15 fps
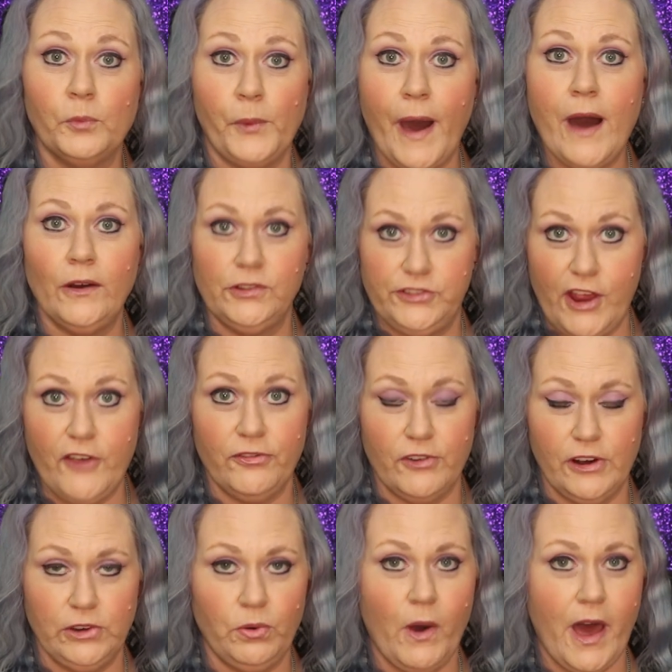Wow,
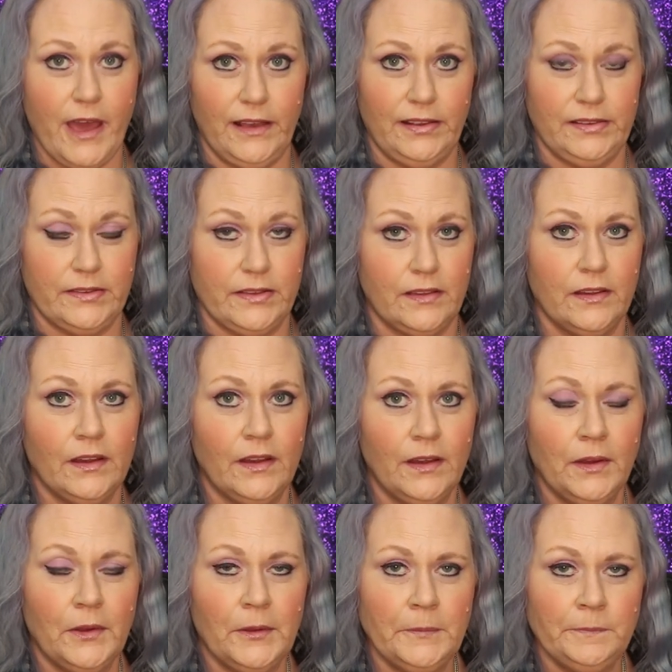Jeffrey twice.
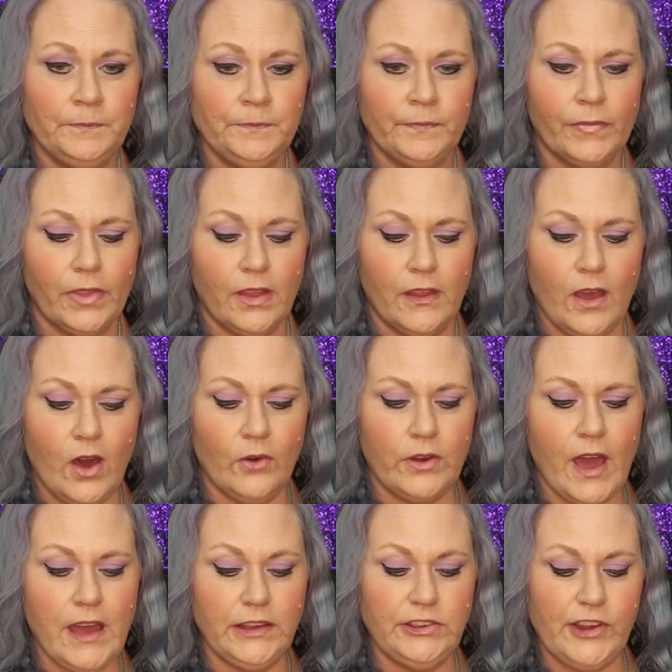
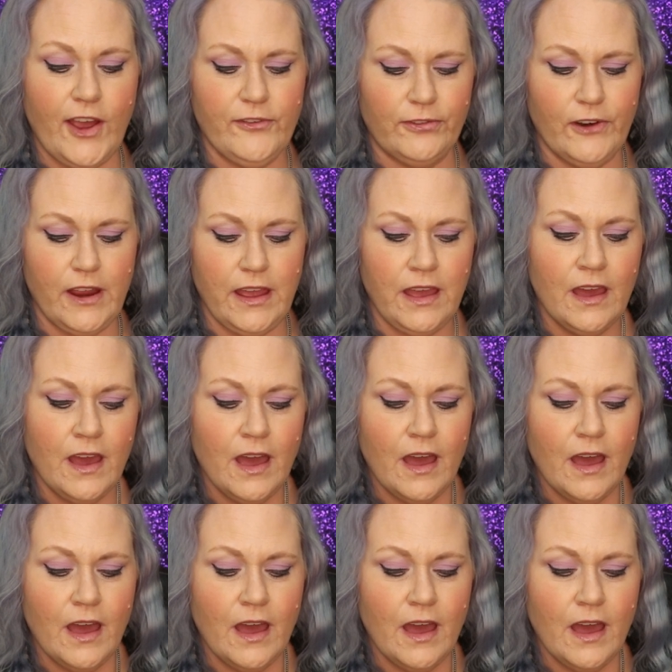Okay, Jeffrey.